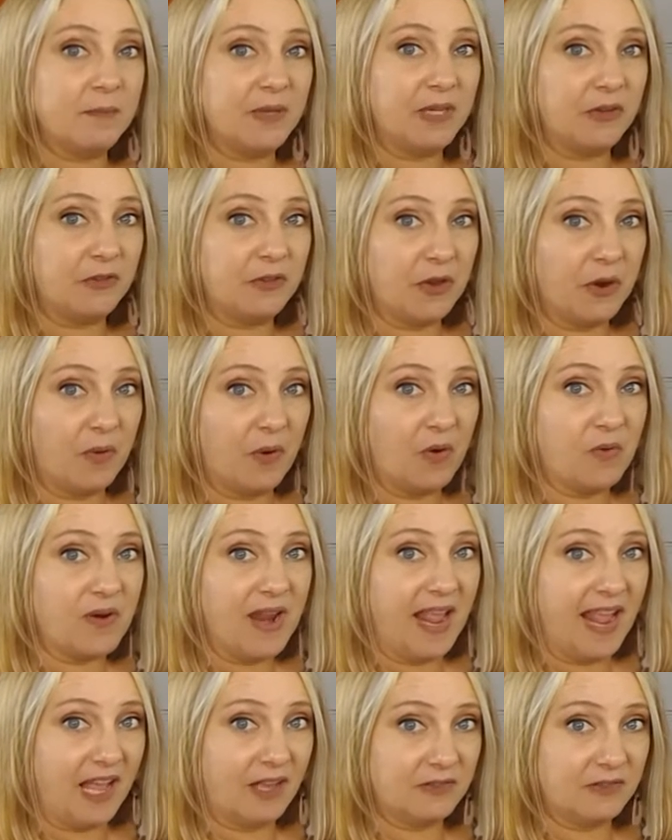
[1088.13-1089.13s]
to build their
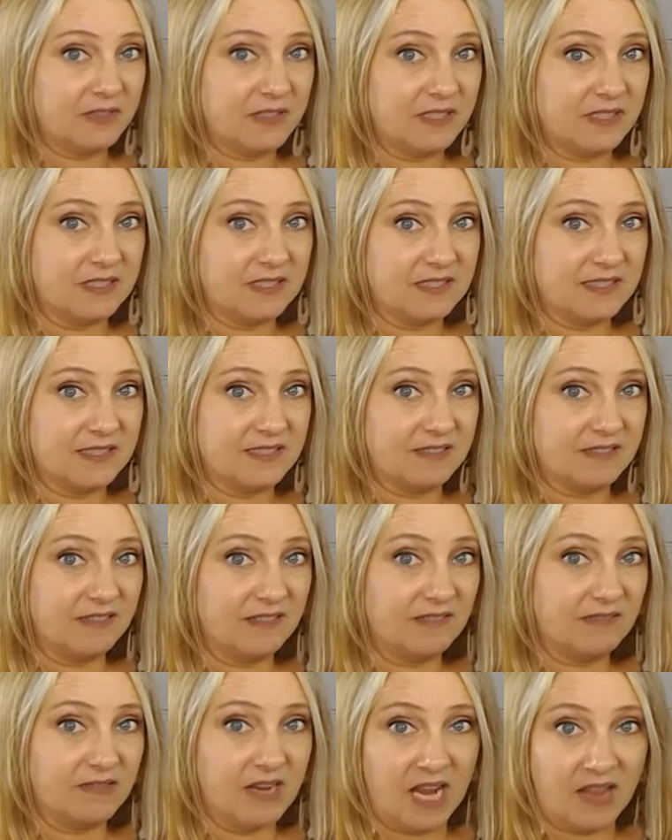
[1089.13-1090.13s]
own houses.
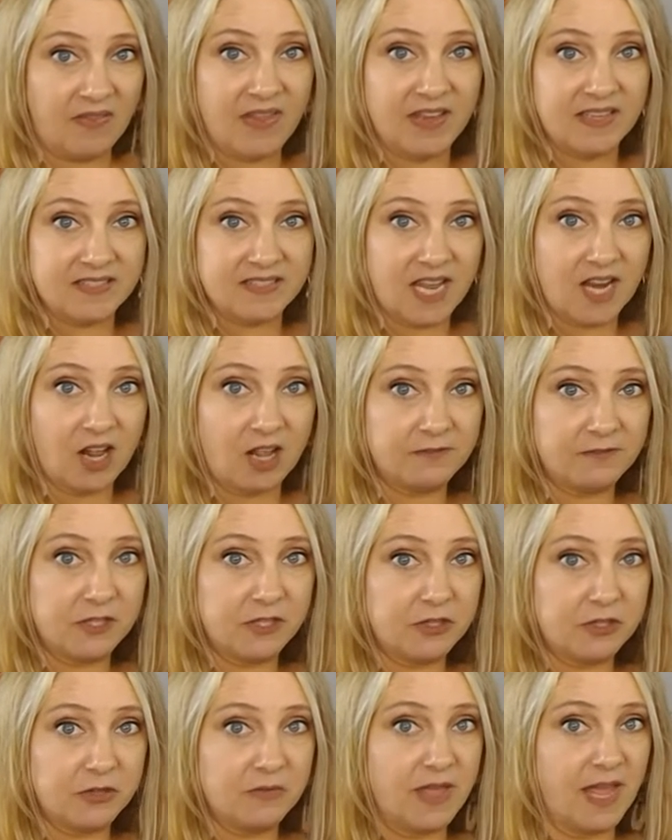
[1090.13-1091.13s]
And they set
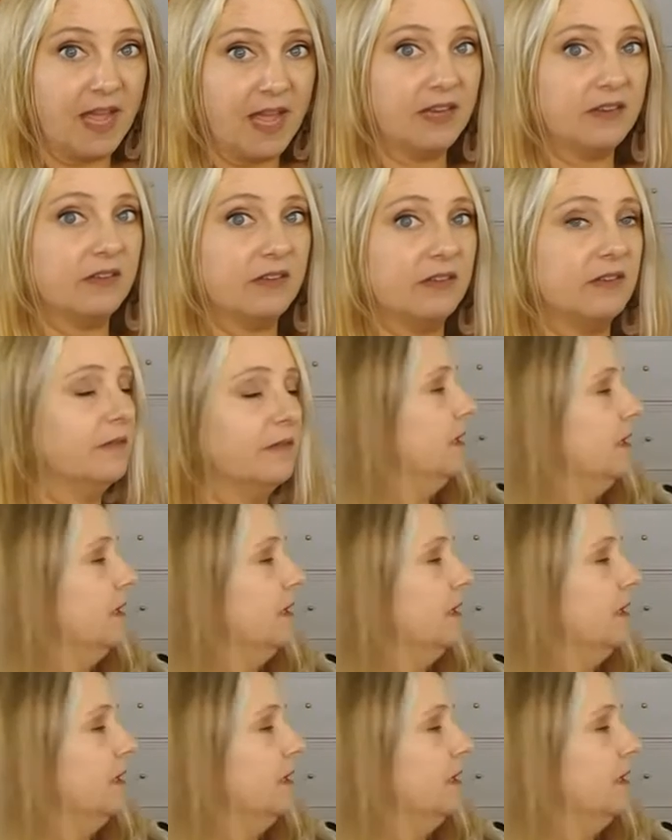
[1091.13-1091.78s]
off to do that.